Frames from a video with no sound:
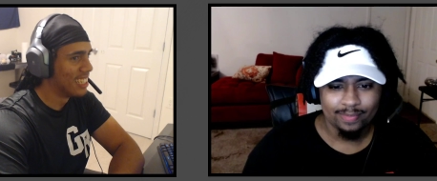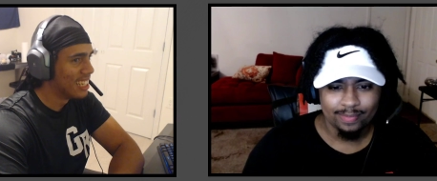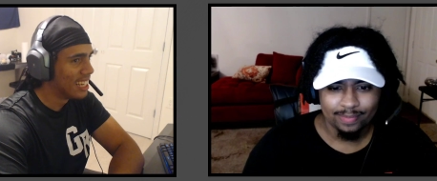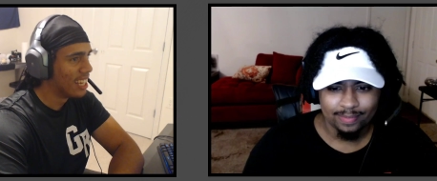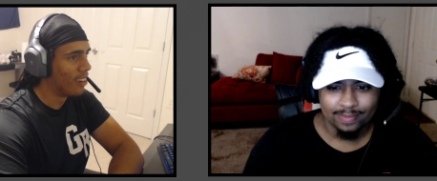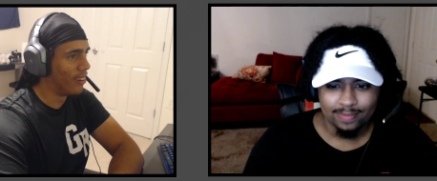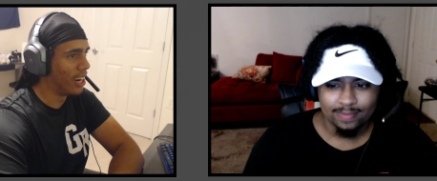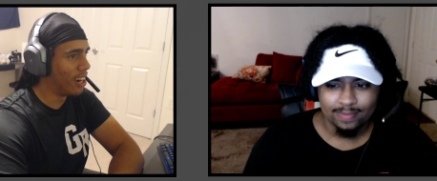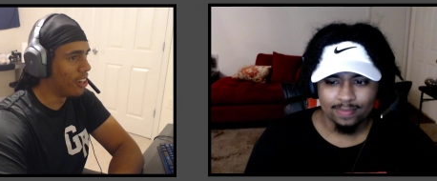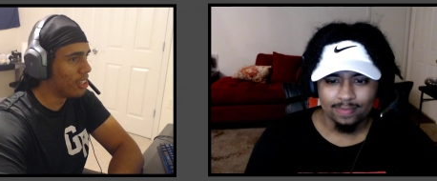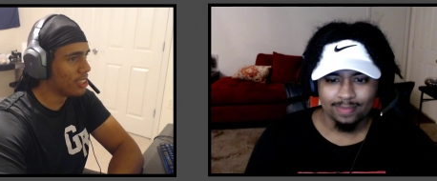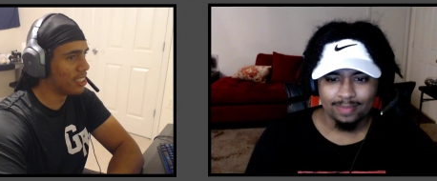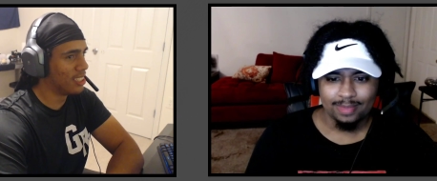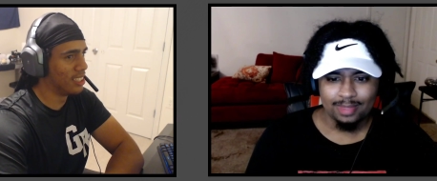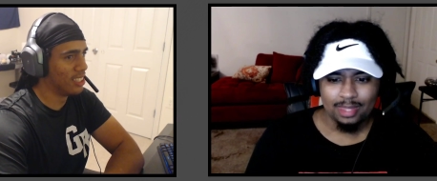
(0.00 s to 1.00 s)
Speaker 1: Wait, are
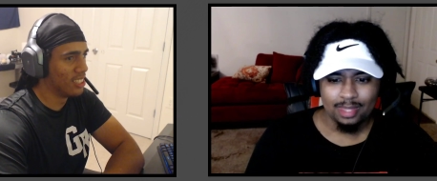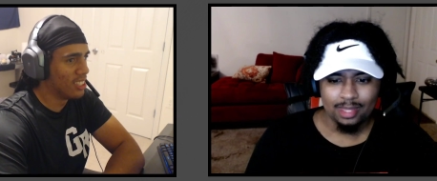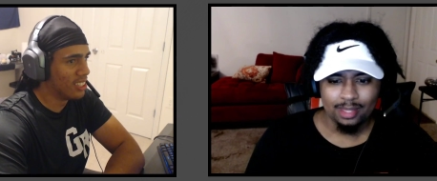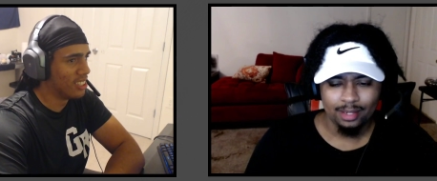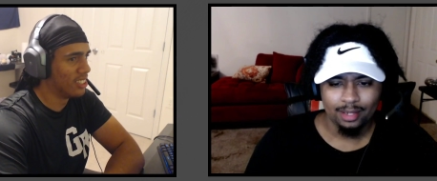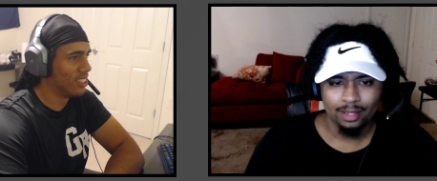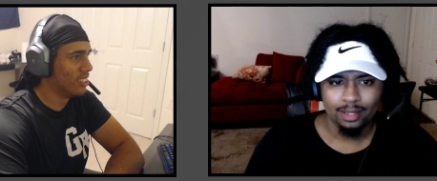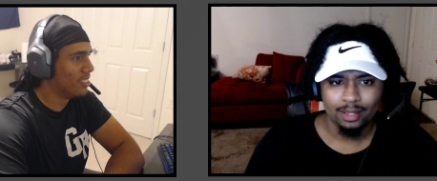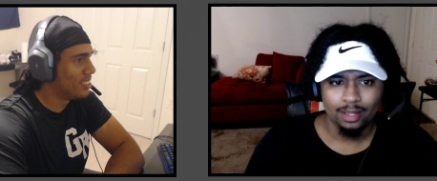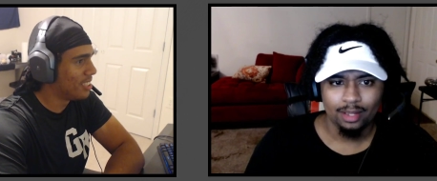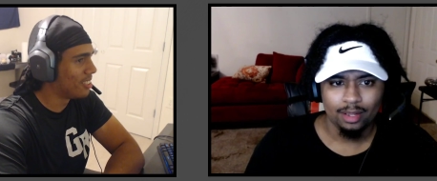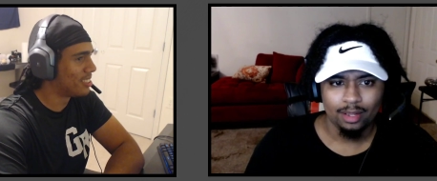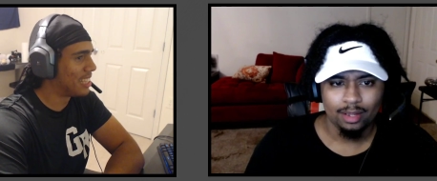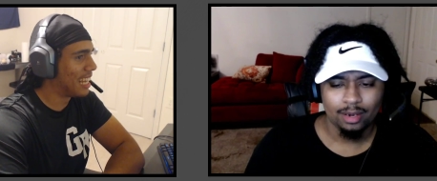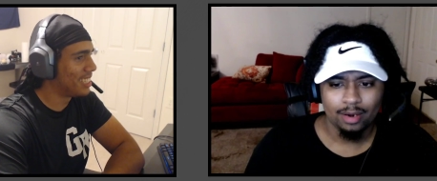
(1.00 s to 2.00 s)
those, you see
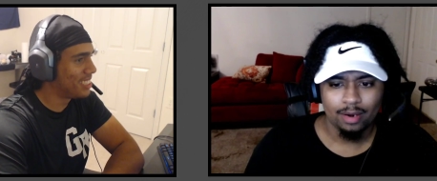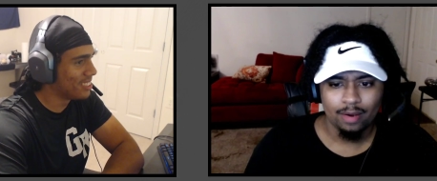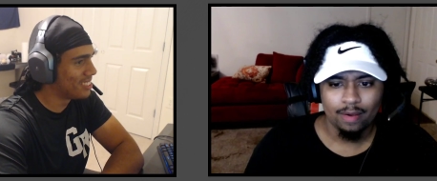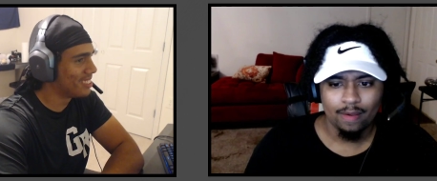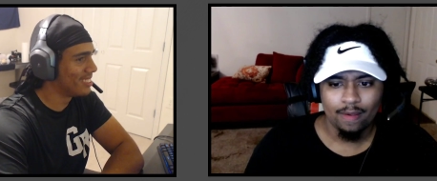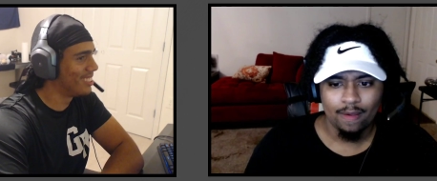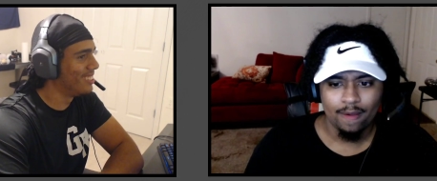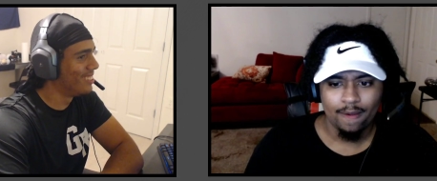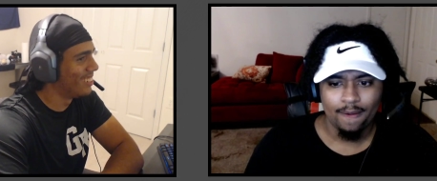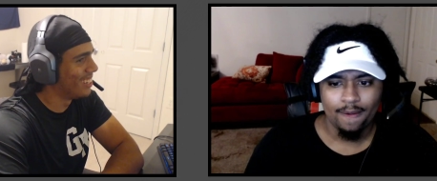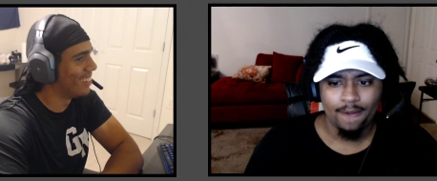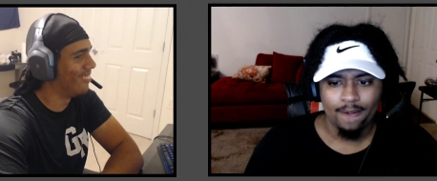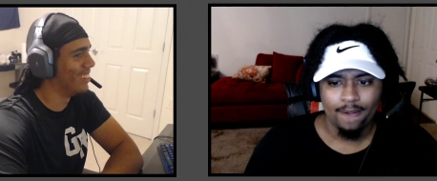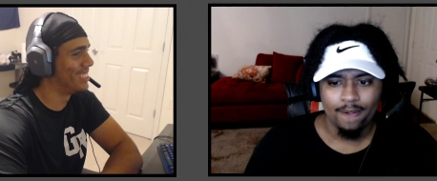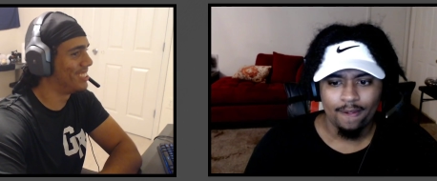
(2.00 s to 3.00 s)
those statues? yeah.
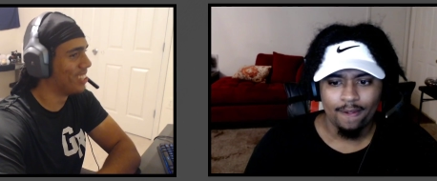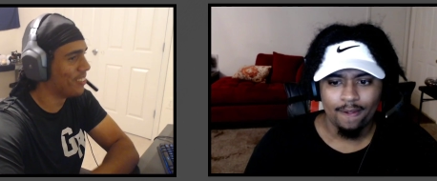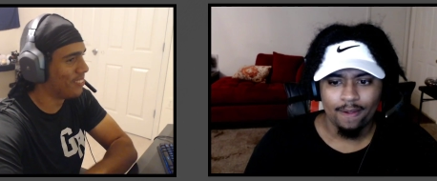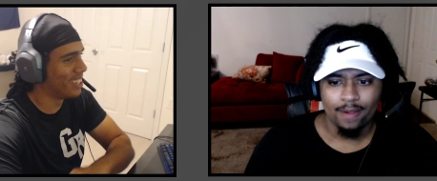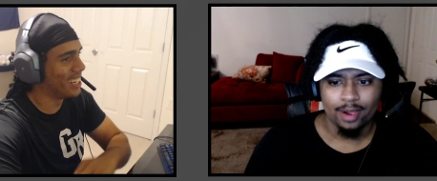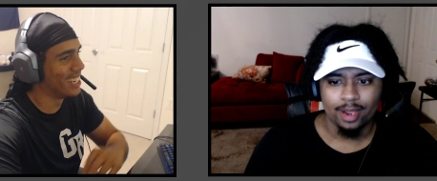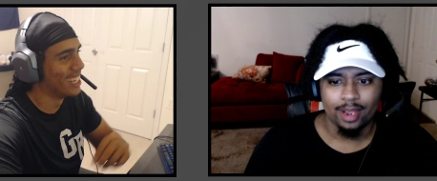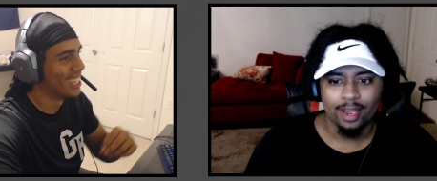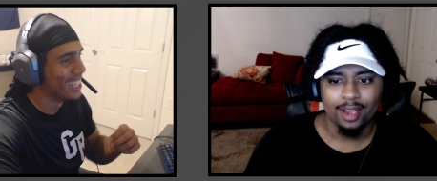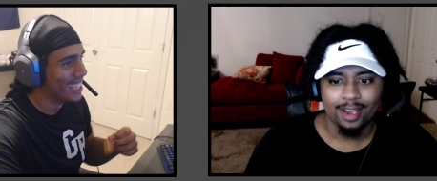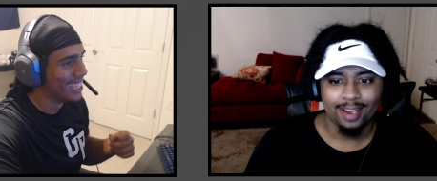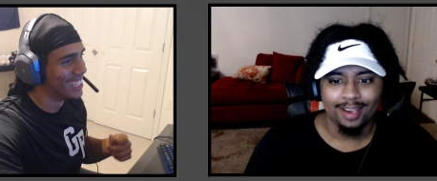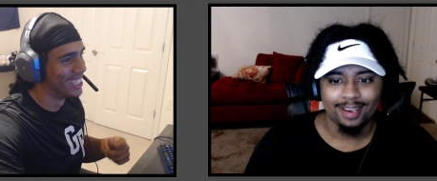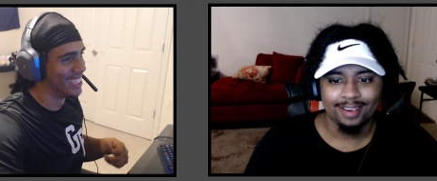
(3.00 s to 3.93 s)
Hey,